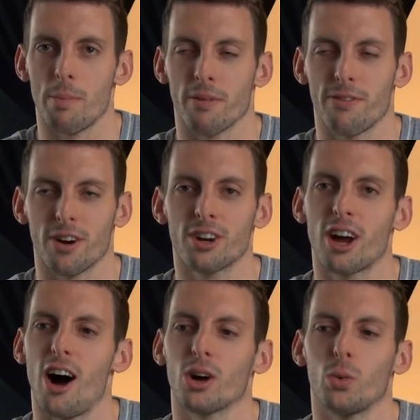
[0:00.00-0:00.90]
preferred
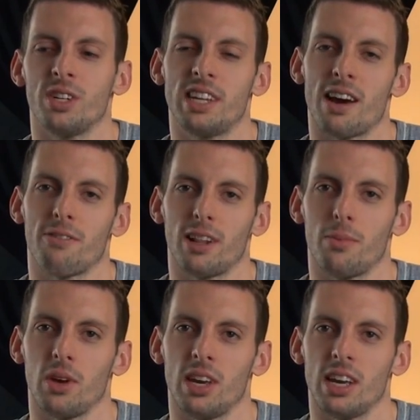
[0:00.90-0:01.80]
goggle would definitely
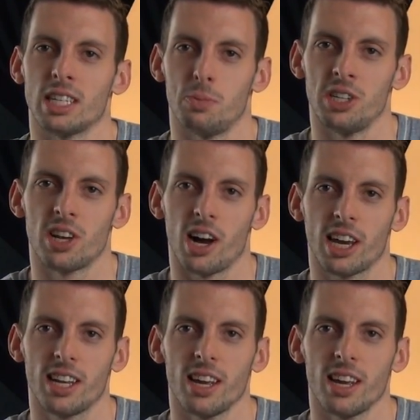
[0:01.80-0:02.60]
be speed socket.